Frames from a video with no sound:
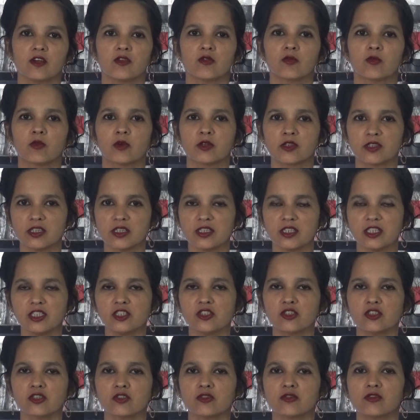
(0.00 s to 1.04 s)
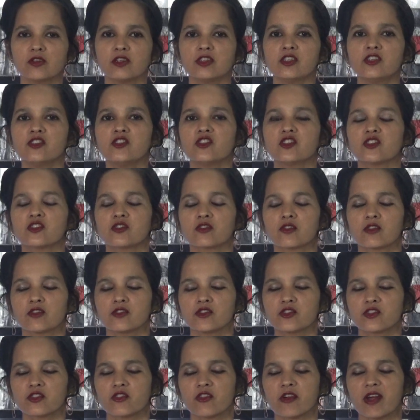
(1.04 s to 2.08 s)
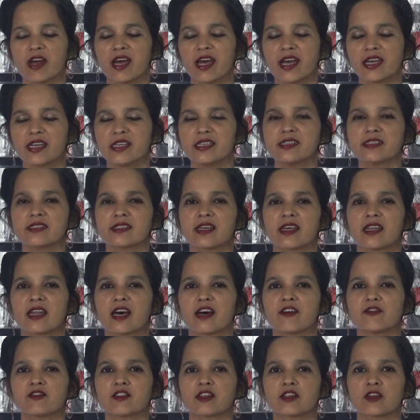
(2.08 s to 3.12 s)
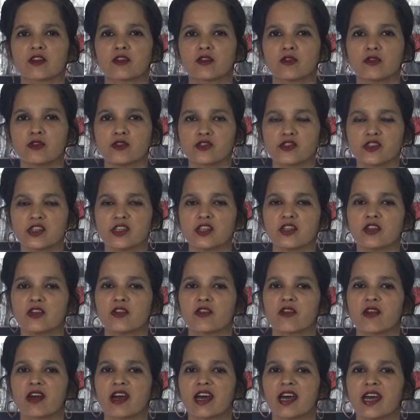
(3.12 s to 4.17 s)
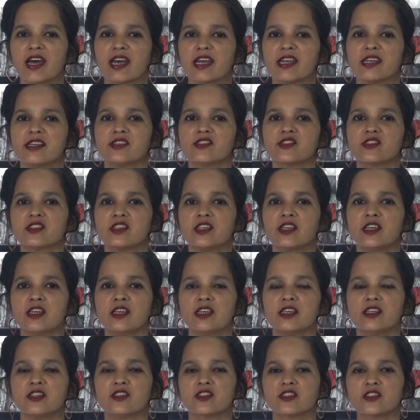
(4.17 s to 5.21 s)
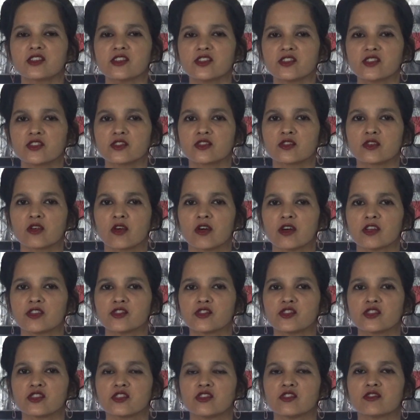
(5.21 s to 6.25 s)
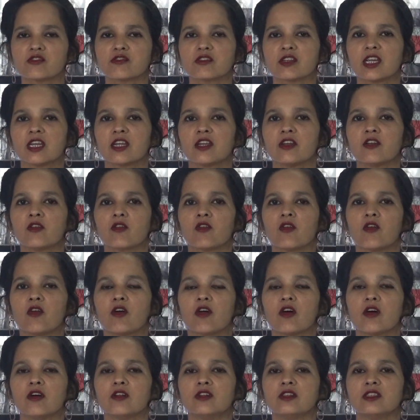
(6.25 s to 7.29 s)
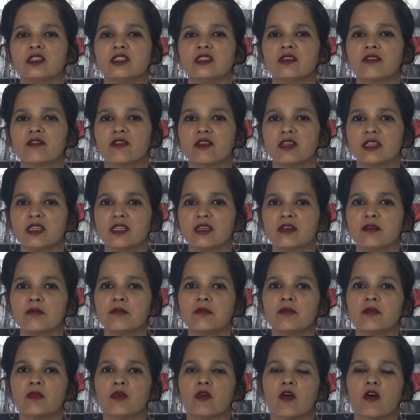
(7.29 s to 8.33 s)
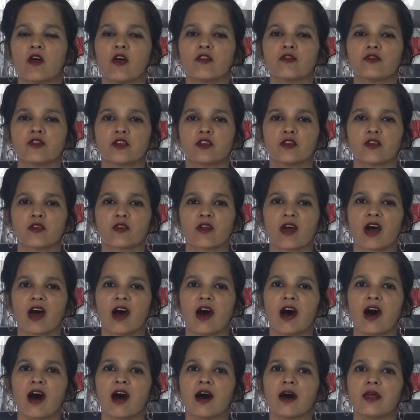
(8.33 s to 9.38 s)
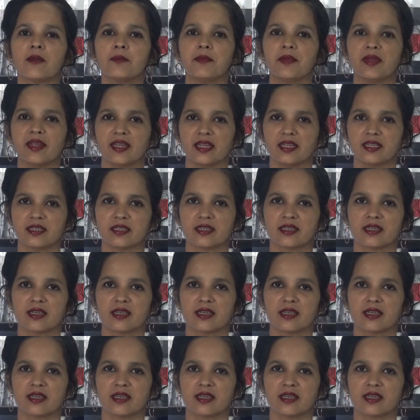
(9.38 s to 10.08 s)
What you need to do is just close your eyes, and after closing your eyes, just concentrate on the rhythm of your heartbeat.